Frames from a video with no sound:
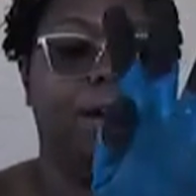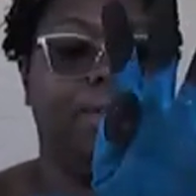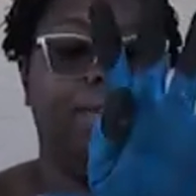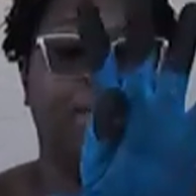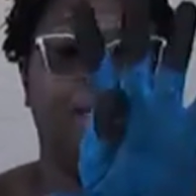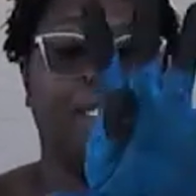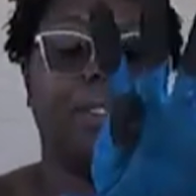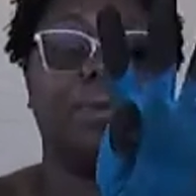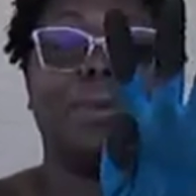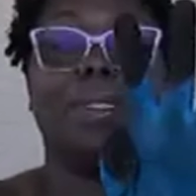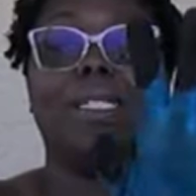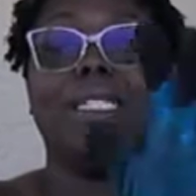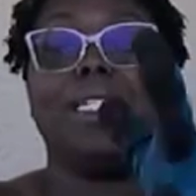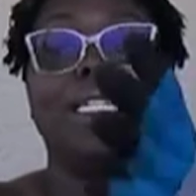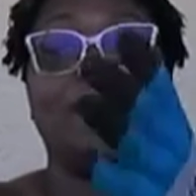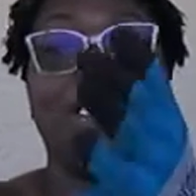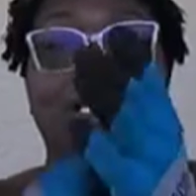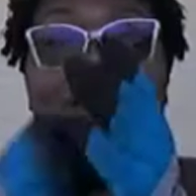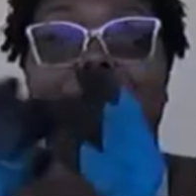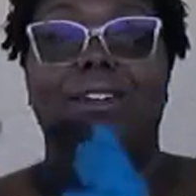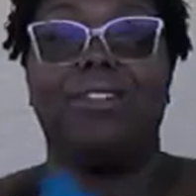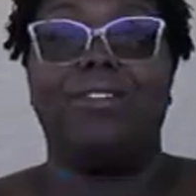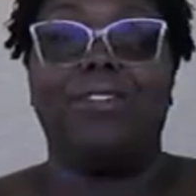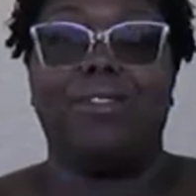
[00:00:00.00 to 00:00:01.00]
This was a
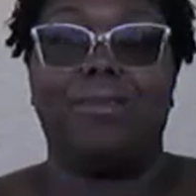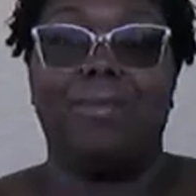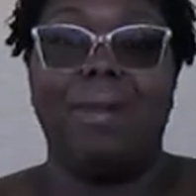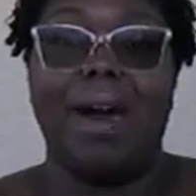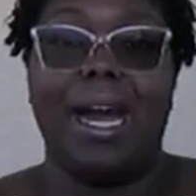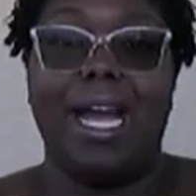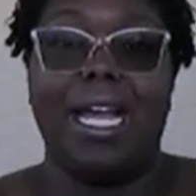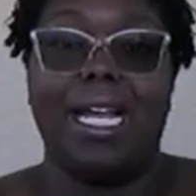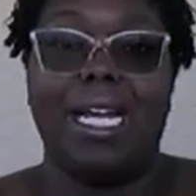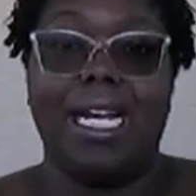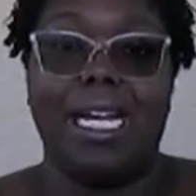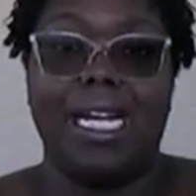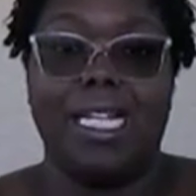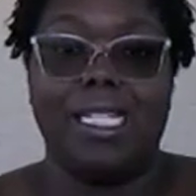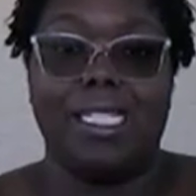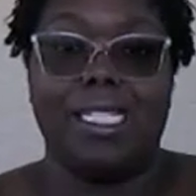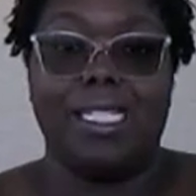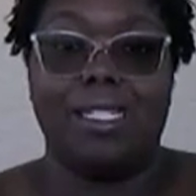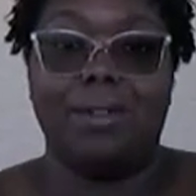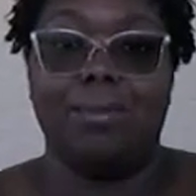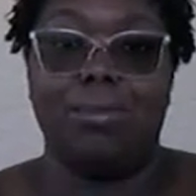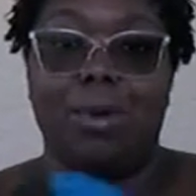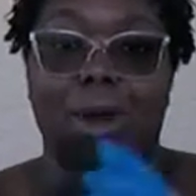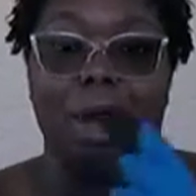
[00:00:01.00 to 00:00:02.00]
gift. My
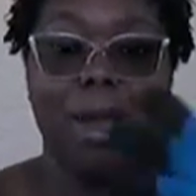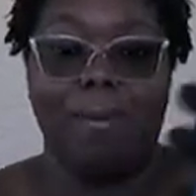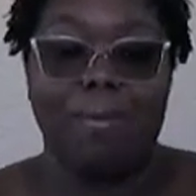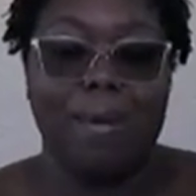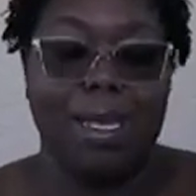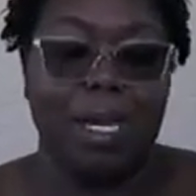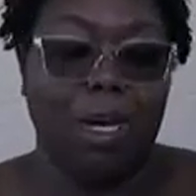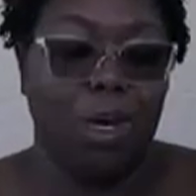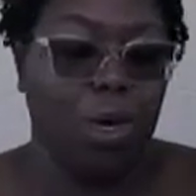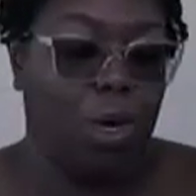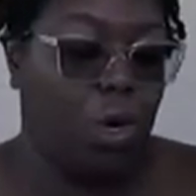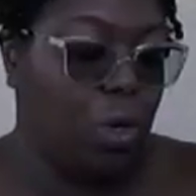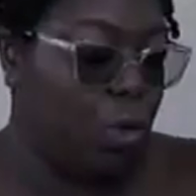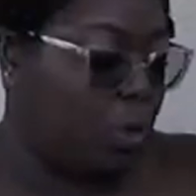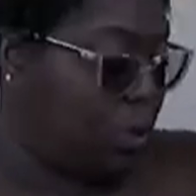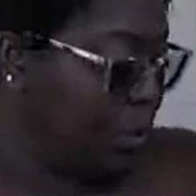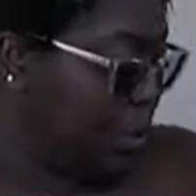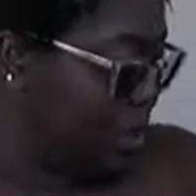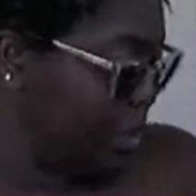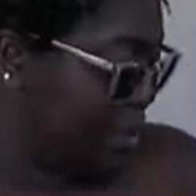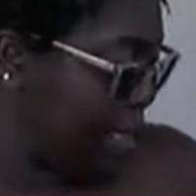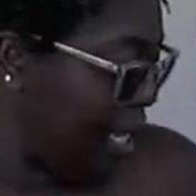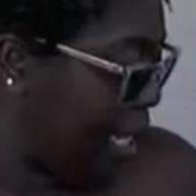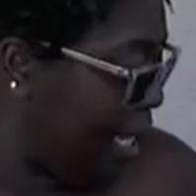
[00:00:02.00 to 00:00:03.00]
cousin brought me a whole
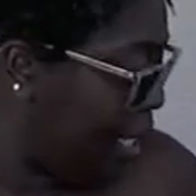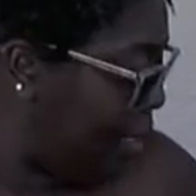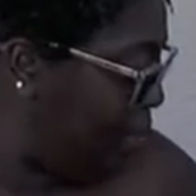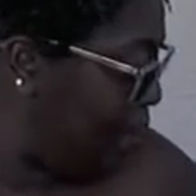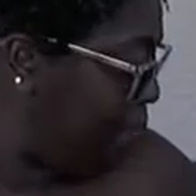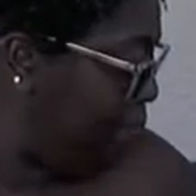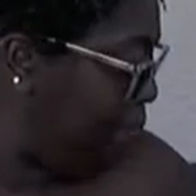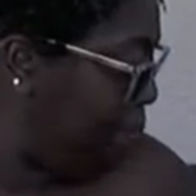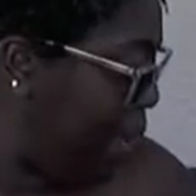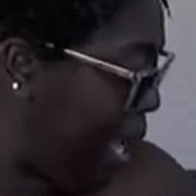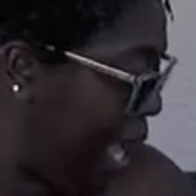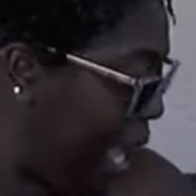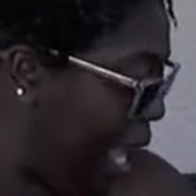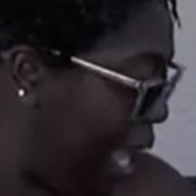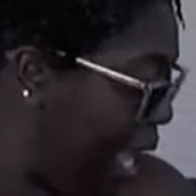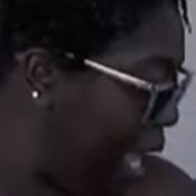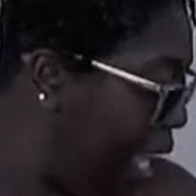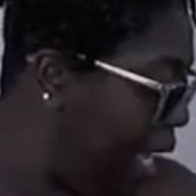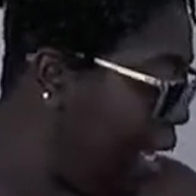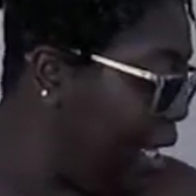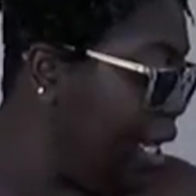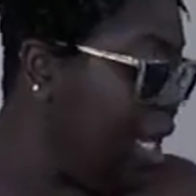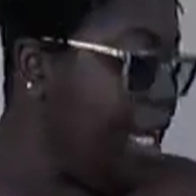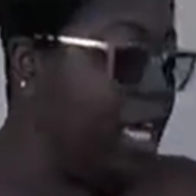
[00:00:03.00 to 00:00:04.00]
set,
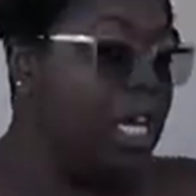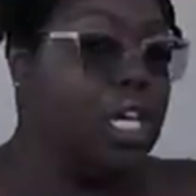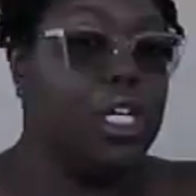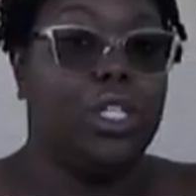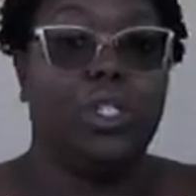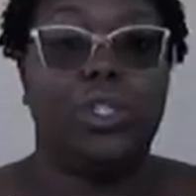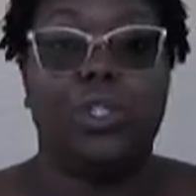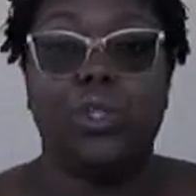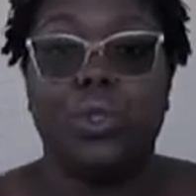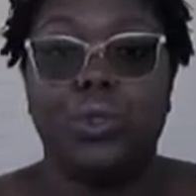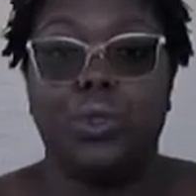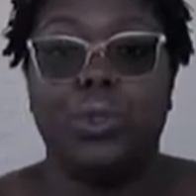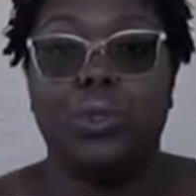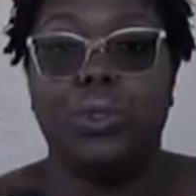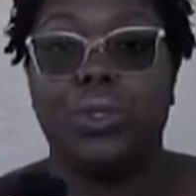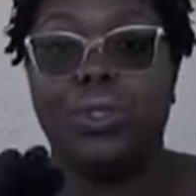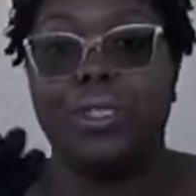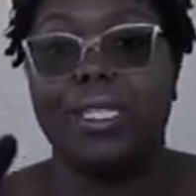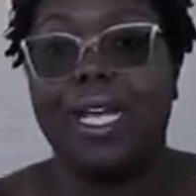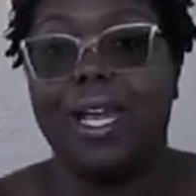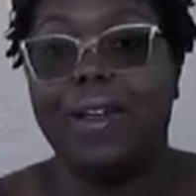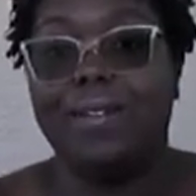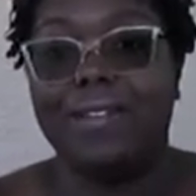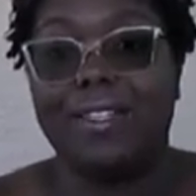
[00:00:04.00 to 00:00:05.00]
bag,
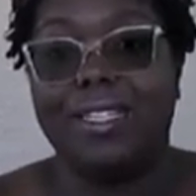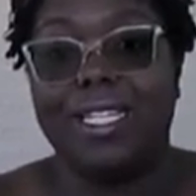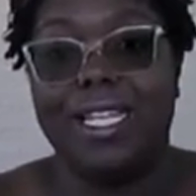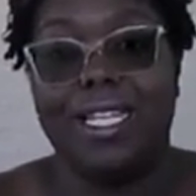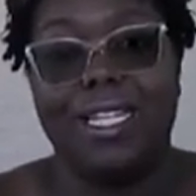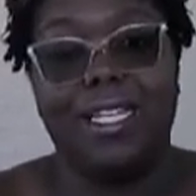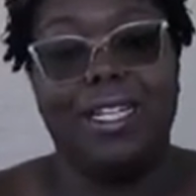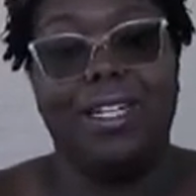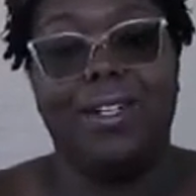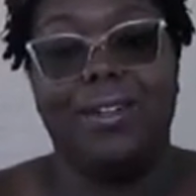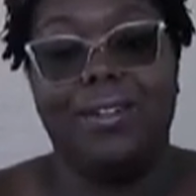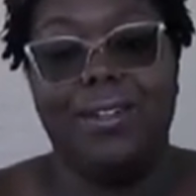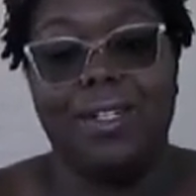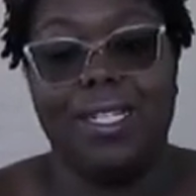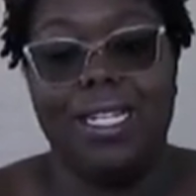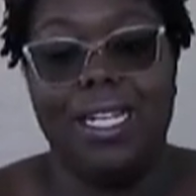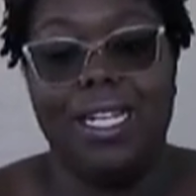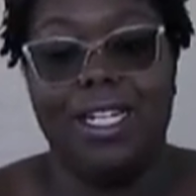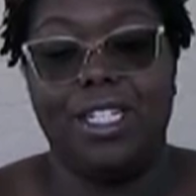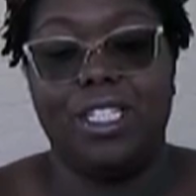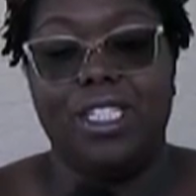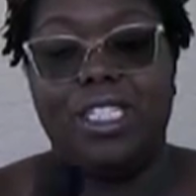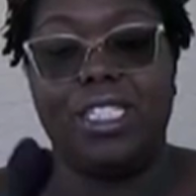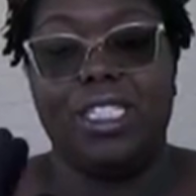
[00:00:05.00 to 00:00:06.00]
tools, everything that go in
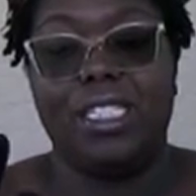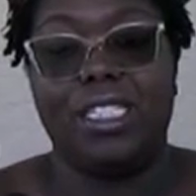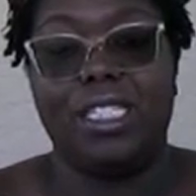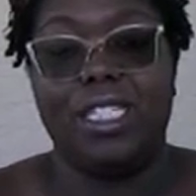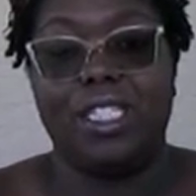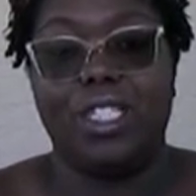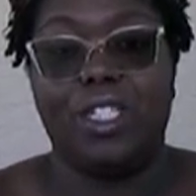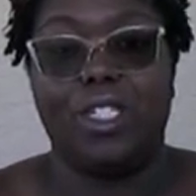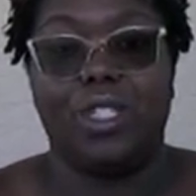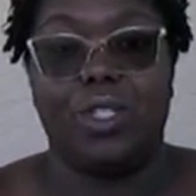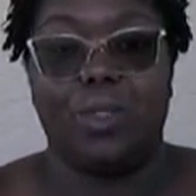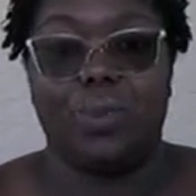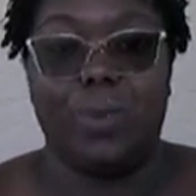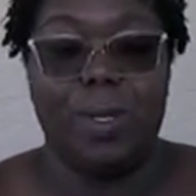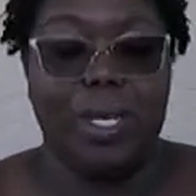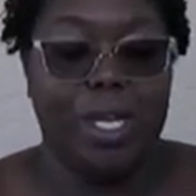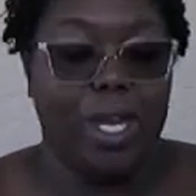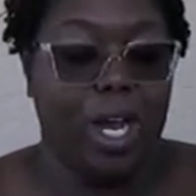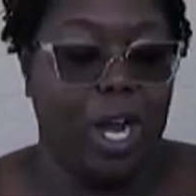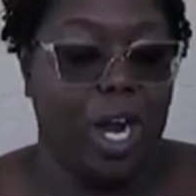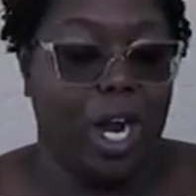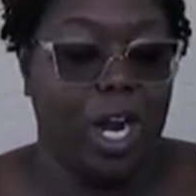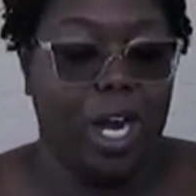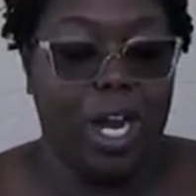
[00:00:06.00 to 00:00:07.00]
there. She's such a
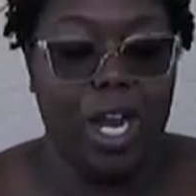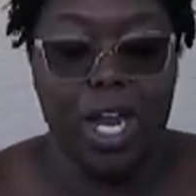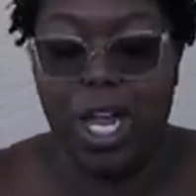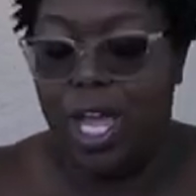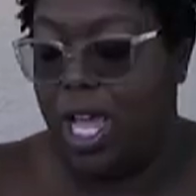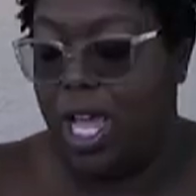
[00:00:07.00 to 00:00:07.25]
sweetheart,